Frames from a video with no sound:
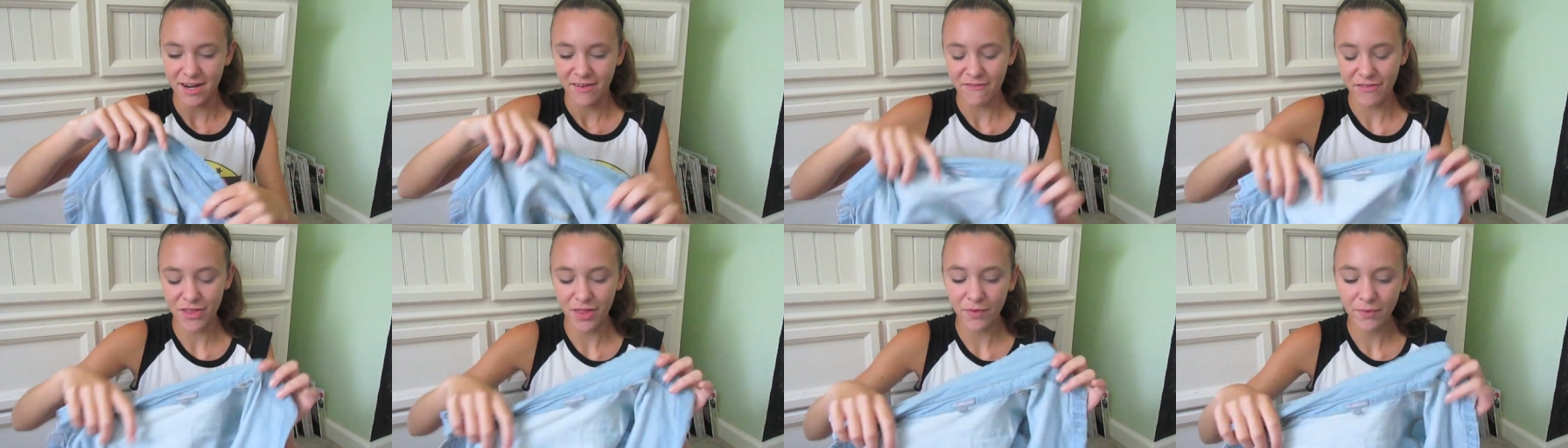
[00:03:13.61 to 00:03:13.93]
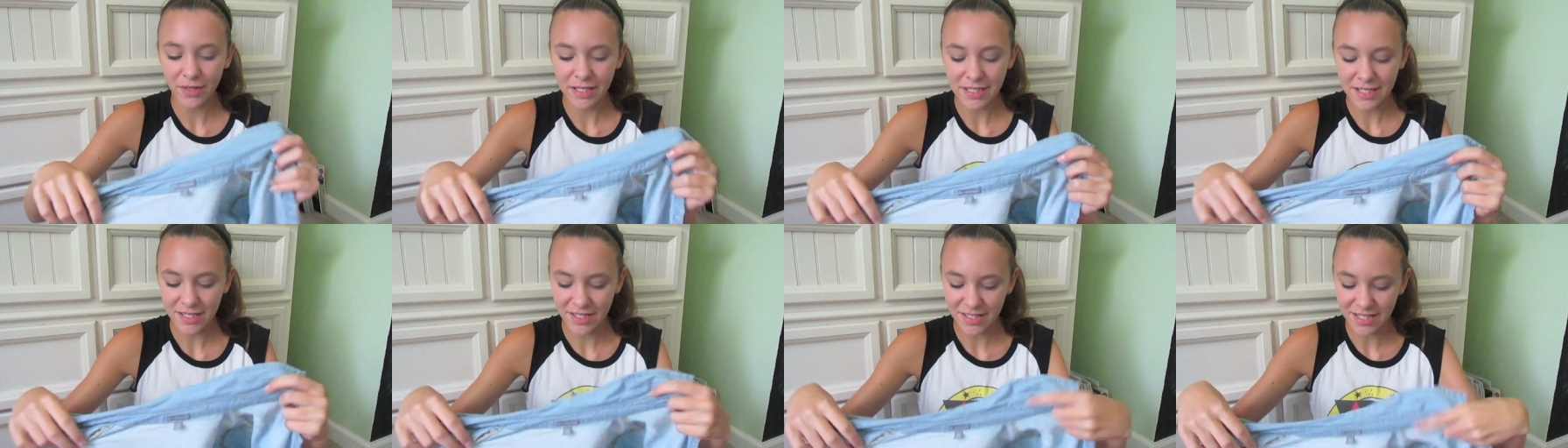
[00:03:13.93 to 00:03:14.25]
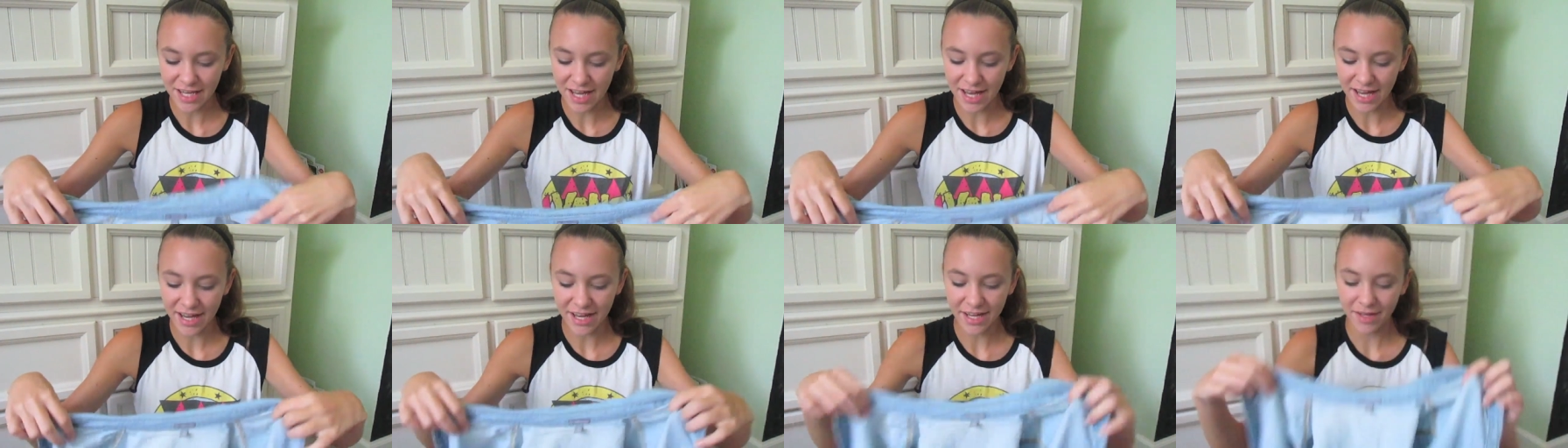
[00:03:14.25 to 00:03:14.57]
for the winter
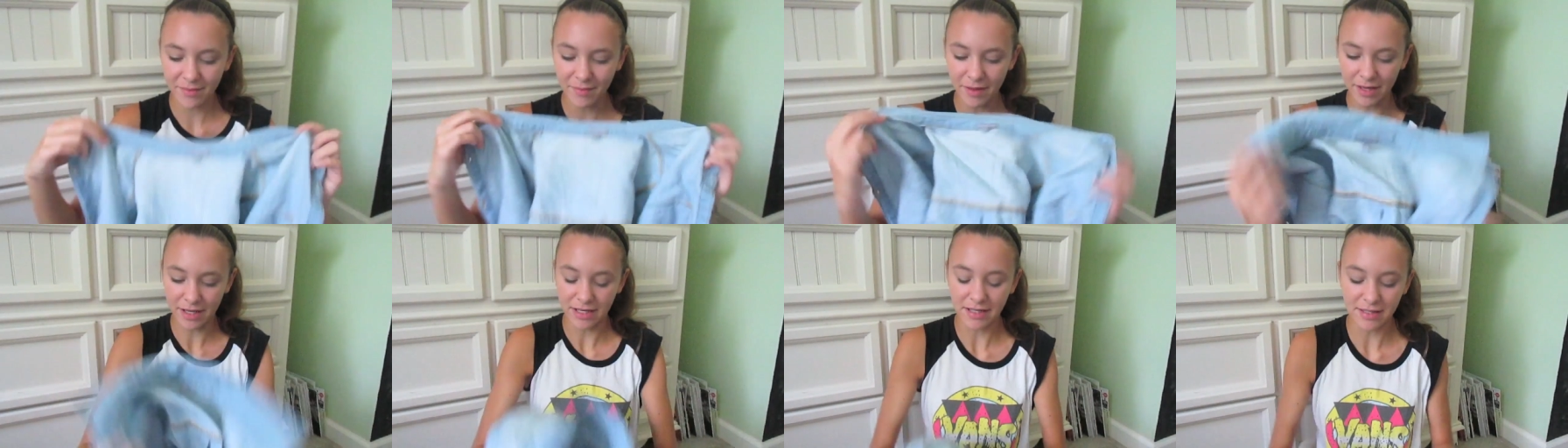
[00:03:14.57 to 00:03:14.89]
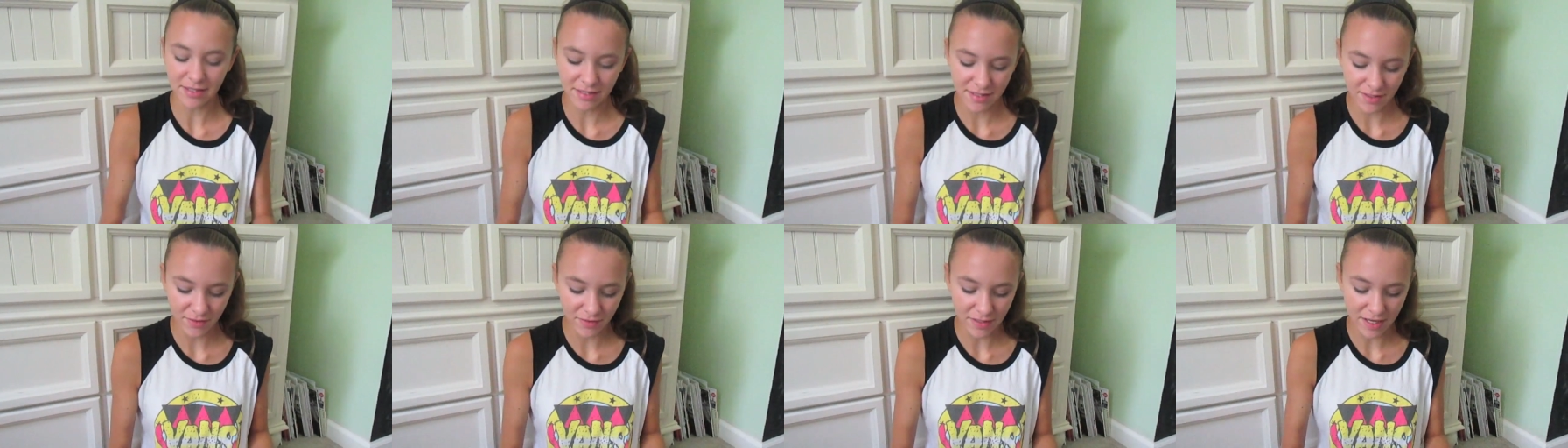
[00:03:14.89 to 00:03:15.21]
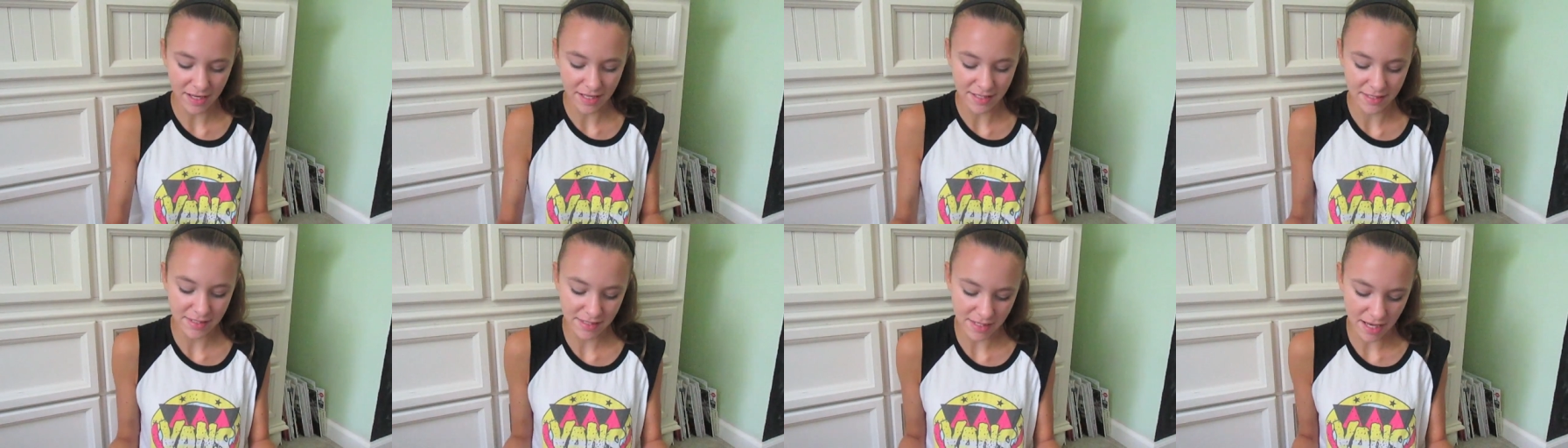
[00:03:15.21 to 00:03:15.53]
time, and it's so
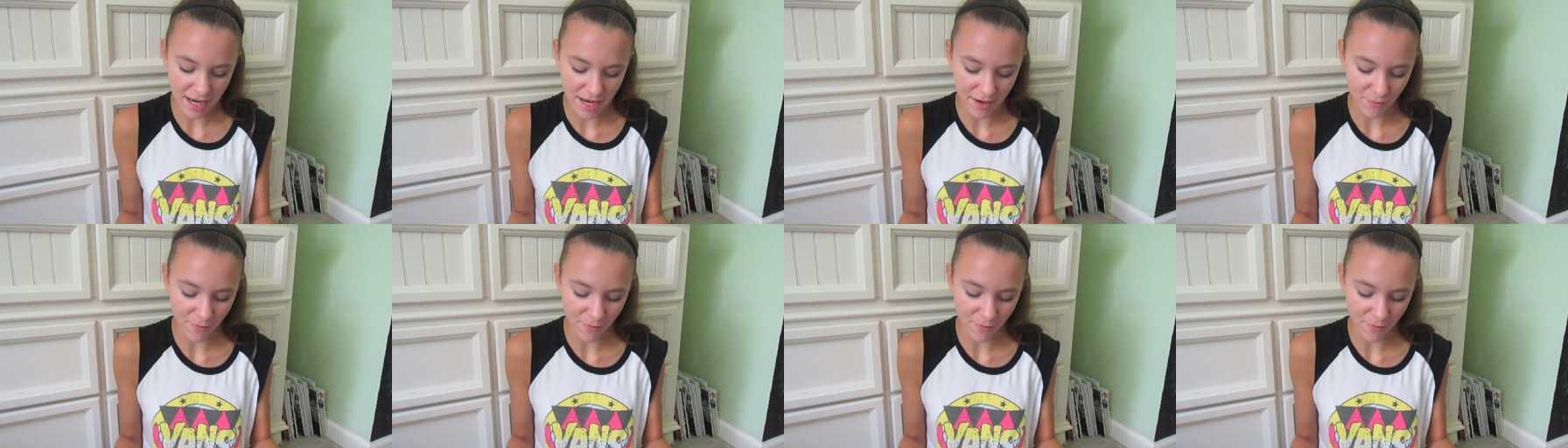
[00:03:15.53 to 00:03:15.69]
nice.